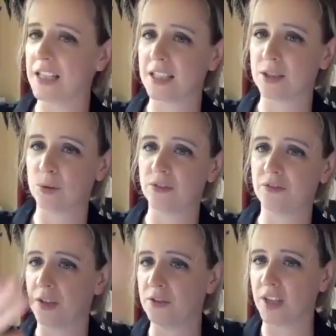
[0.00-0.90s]
a sort of
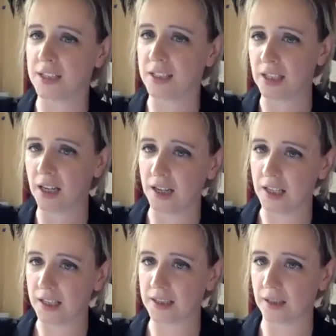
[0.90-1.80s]
fundraising
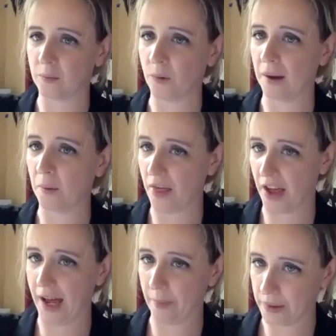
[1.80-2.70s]
gala somewhere where
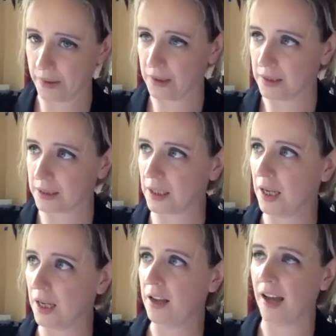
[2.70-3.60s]
that happens,
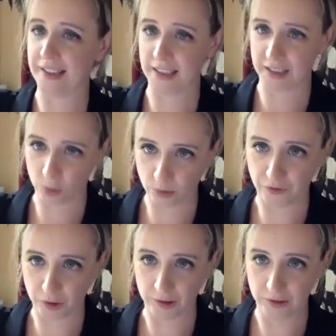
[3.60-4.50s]
and it's
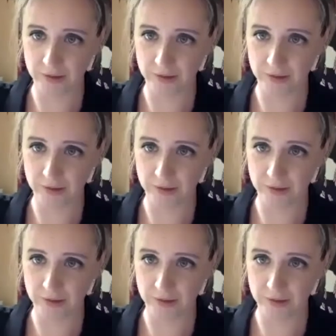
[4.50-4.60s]
awful.